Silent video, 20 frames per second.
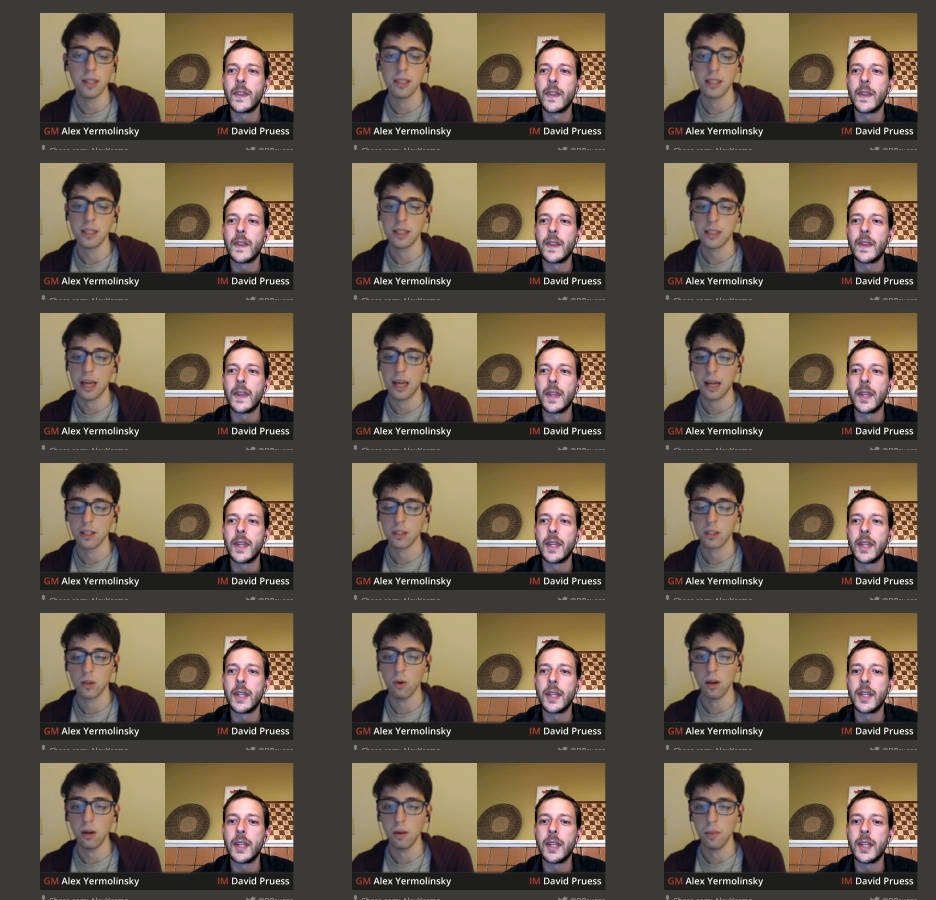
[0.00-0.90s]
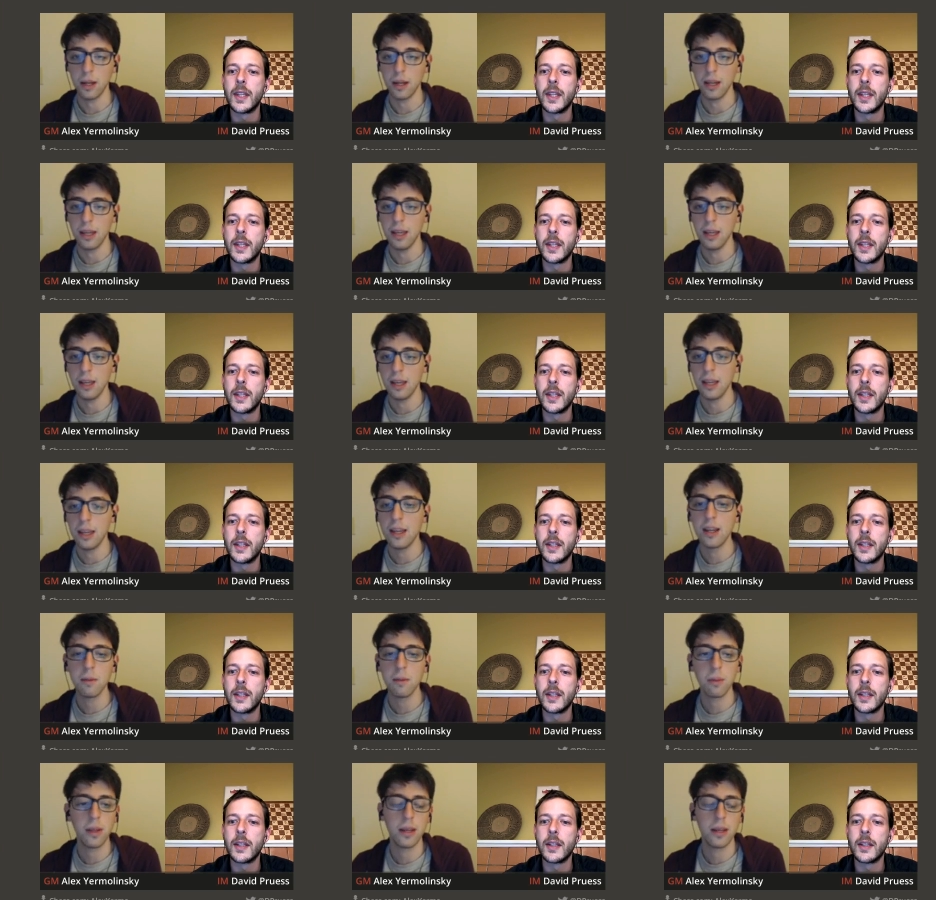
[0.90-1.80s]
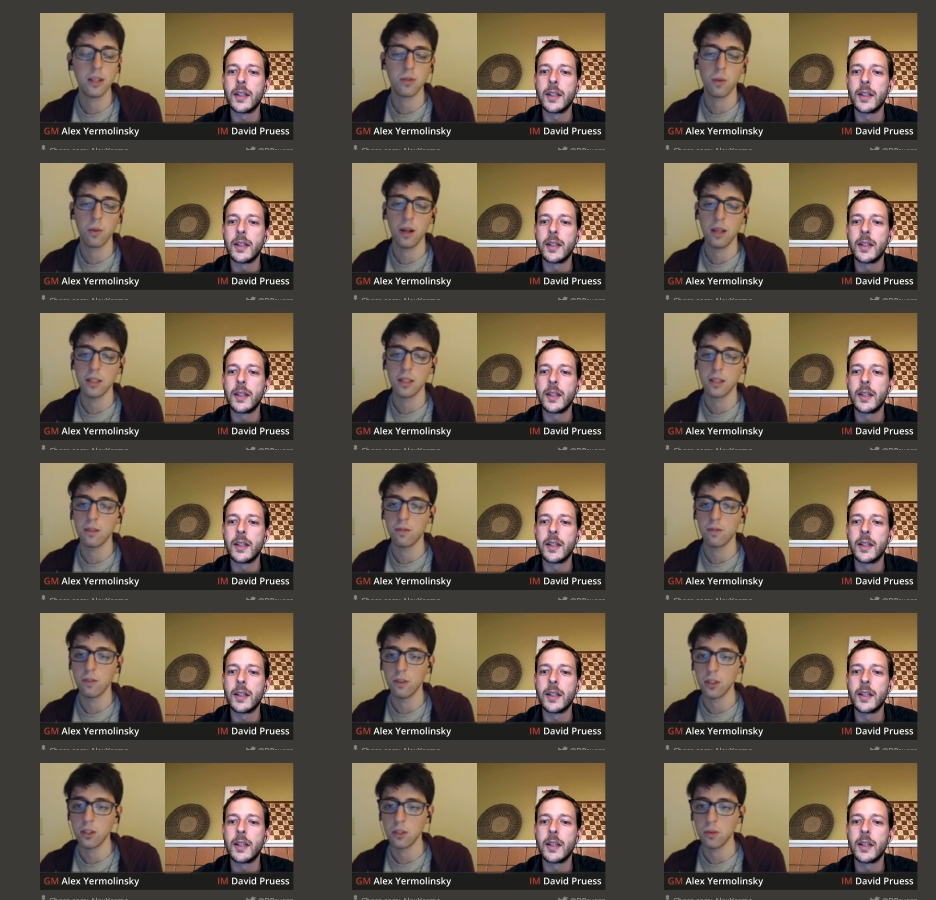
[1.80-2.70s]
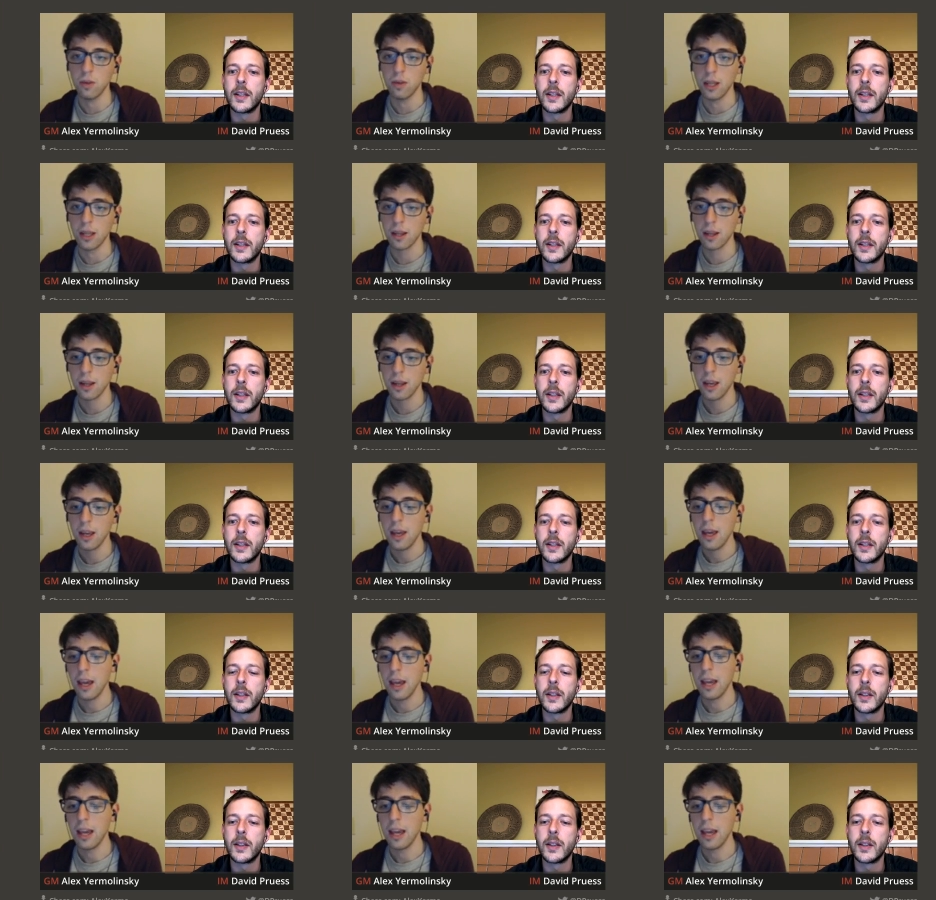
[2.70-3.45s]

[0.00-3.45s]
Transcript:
Speaker 1: his exact score, but he didn't play as well as the first week.